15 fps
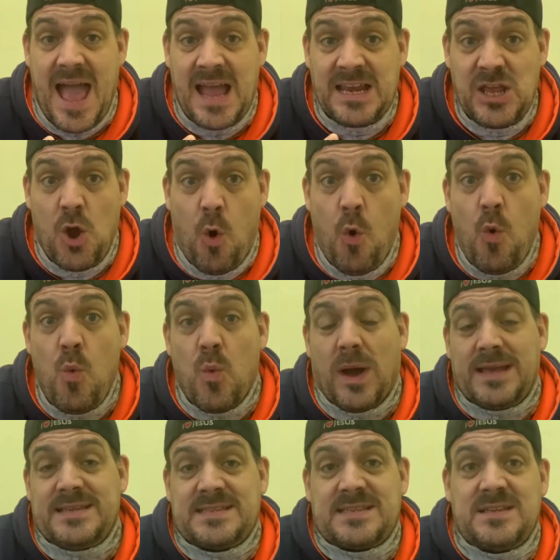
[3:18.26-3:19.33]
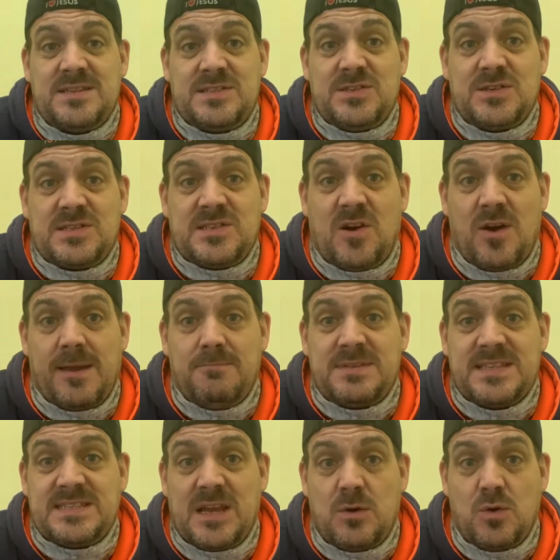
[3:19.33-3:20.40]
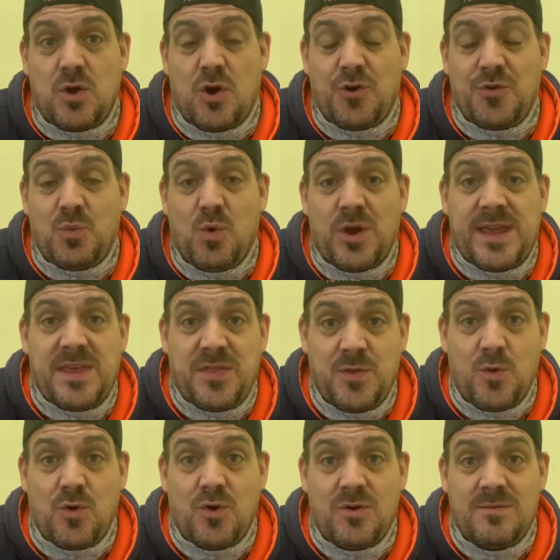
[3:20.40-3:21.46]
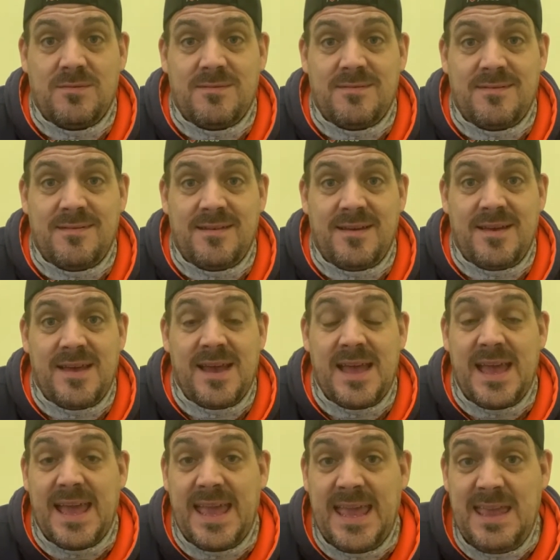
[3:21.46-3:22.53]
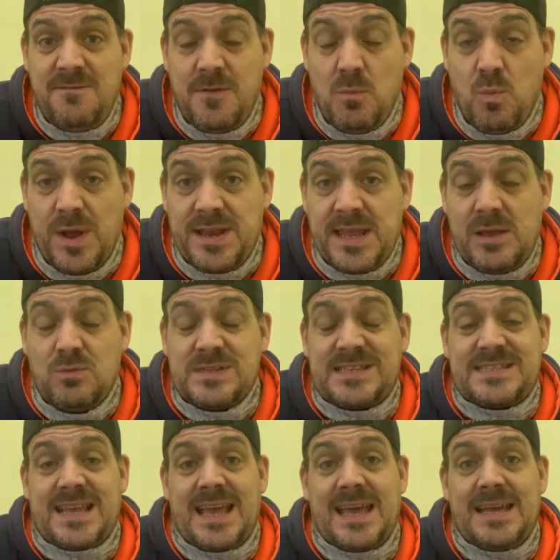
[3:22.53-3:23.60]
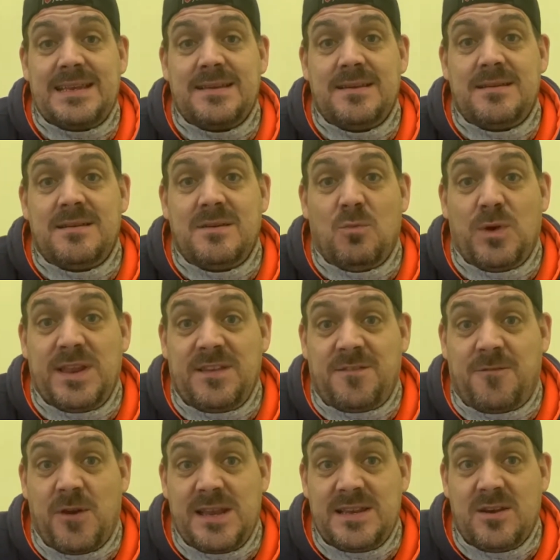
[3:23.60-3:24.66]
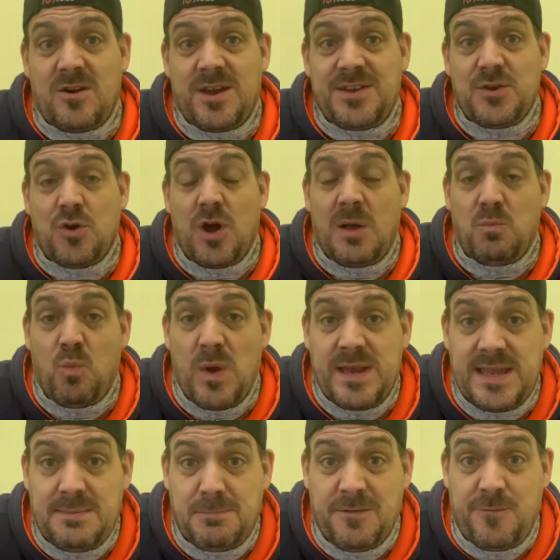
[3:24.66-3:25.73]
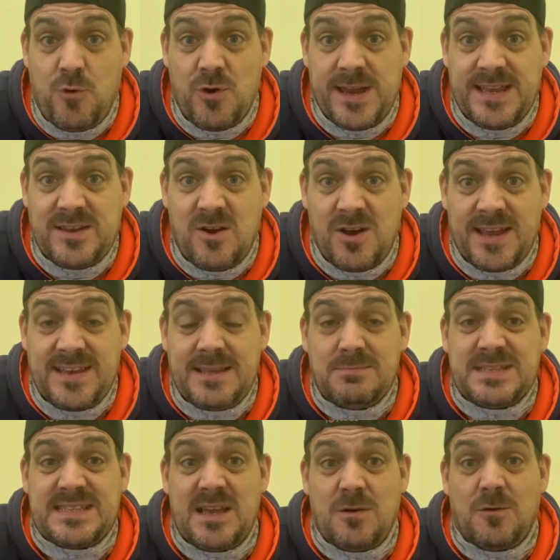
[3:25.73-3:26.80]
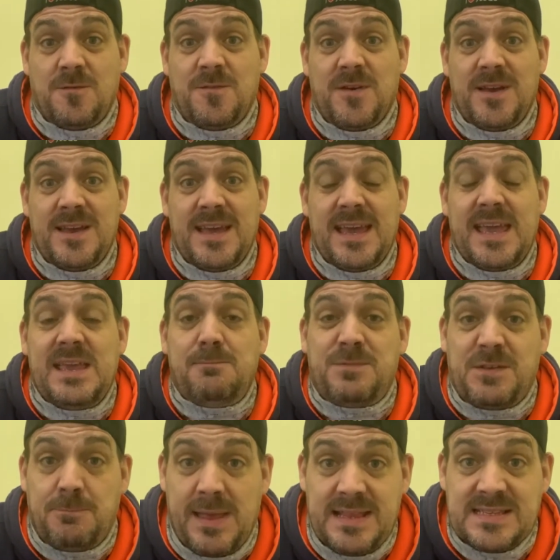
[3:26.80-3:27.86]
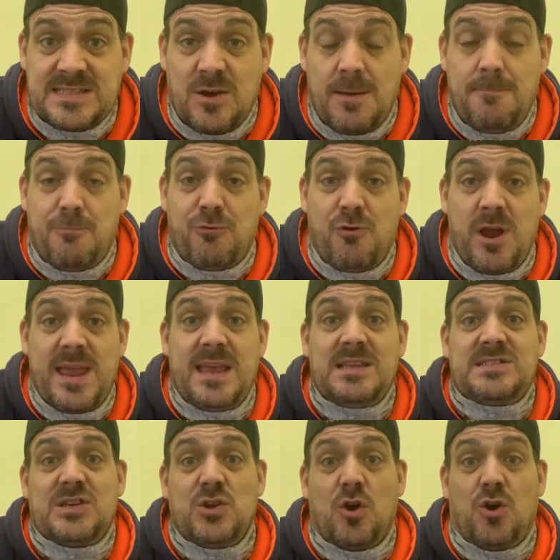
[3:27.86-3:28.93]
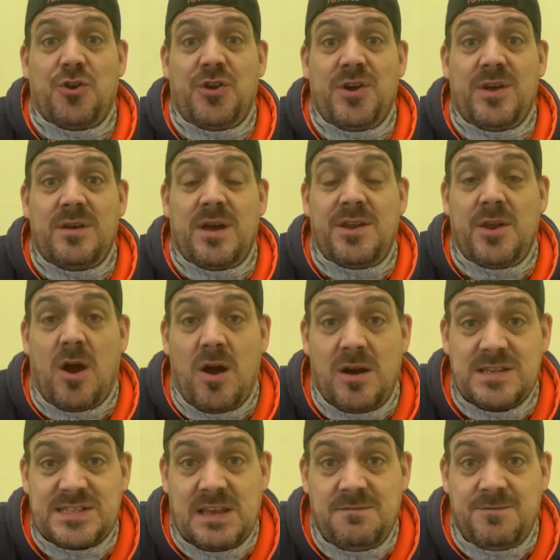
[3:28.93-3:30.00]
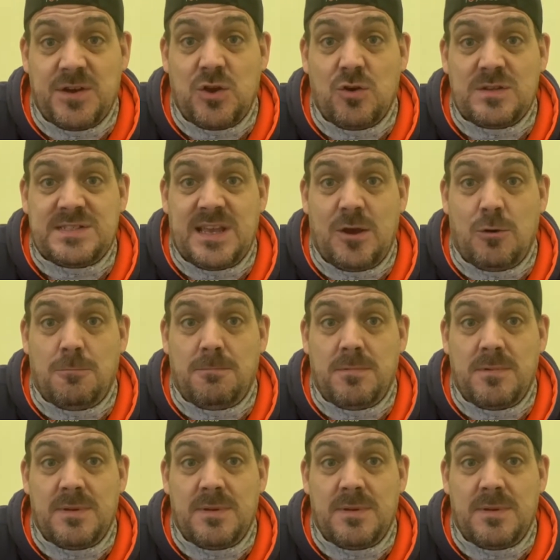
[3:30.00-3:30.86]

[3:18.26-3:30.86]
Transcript: And he always took time to tell God what he thought. Even when he was sad, when his friend died, and when he, before he died himself, he spent time praying to God and asking for God's help.